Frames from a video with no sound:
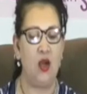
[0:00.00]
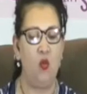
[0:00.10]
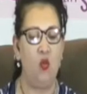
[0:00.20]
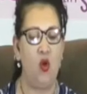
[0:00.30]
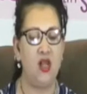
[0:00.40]

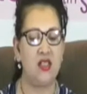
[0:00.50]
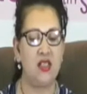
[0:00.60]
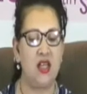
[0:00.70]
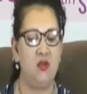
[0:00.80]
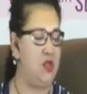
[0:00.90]
what
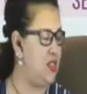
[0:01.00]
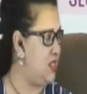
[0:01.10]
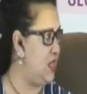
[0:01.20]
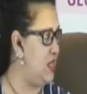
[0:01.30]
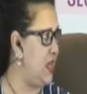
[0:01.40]
are we
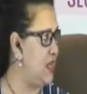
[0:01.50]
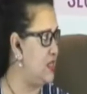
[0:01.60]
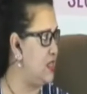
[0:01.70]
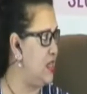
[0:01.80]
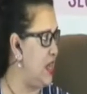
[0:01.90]
seeing
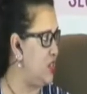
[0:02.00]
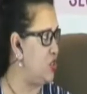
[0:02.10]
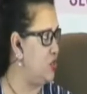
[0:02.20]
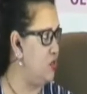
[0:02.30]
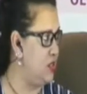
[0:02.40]
as the
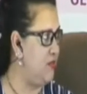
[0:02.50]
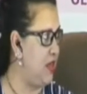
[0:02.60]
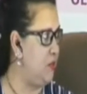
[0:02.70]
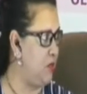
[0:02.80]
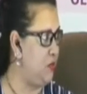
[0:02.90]
national
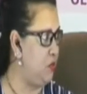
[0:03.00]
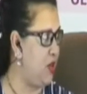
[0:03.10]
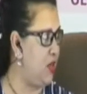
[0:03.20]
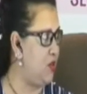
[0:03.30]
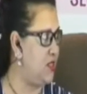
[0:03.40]
development
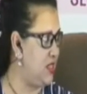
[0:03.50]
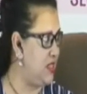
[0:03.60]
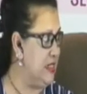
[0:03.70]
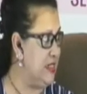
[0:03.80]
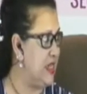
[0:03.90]

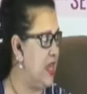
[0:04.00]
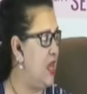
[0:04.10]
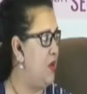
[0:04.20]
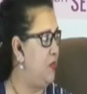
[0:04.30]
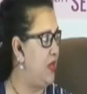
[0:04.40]
priorities,
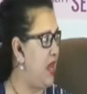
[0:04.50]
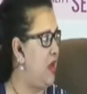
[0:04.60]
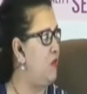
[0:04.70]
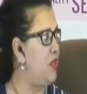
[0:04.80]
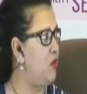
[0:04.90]
but
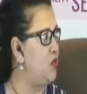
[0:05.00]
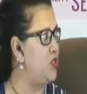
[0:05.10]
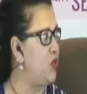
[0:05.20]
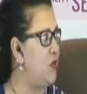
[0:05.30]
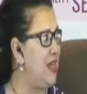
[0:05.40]
how are they
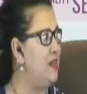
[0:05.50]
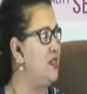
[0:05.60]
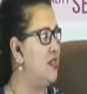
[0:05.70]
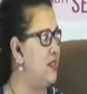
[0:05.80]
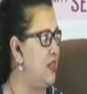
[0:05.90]
also
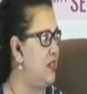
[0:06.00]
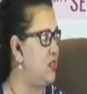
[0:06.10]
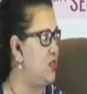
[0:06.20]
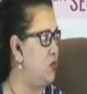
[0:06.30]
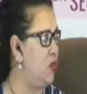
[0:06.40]

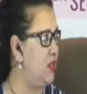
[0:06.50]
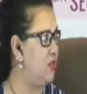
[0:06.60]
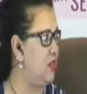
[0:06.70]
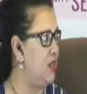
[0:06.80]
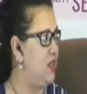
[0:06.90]
interlinked with
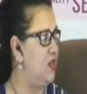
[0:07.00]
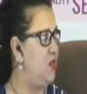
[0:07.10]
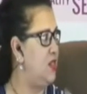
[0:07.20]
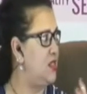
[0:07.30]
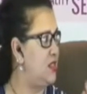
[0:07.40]
this